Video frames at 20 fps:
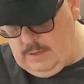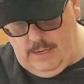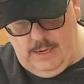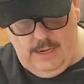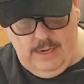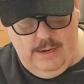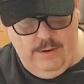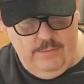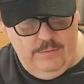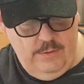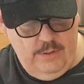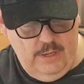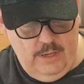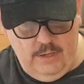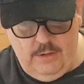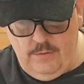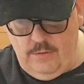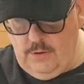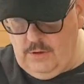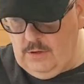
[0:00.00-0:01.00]
Okay,
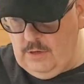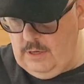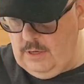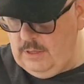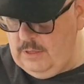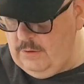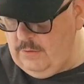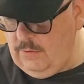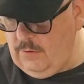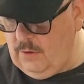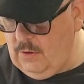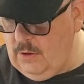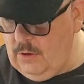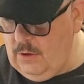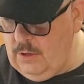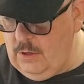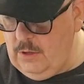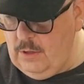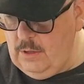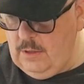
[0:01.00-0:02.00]
everything's falling on the
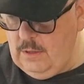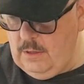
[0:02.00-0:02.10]
floor,